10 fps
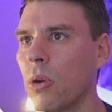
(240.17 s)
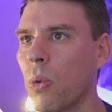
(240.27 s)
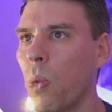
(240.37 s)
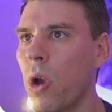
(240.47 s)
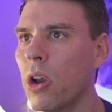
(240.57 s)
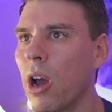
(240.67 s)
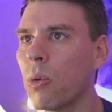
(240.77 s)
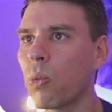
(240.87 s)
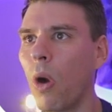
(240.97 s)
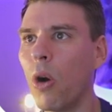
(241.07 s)
when I
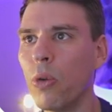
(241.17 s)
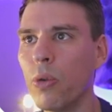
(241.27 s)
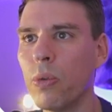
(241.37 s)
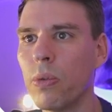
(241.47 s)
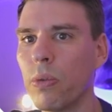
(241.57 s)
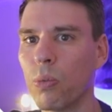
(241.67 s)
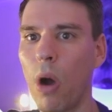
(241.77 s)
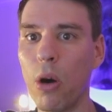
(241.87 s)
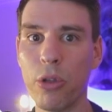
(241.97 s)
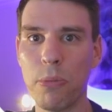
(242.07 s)
roll,
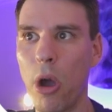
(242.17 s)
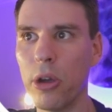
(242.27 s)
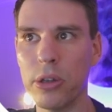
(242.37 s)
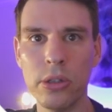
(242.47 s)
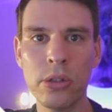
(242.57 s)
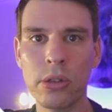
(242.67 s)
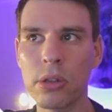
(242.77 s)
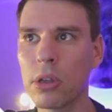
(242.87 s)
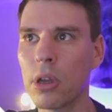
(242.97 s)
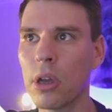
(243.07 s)
roll the motors,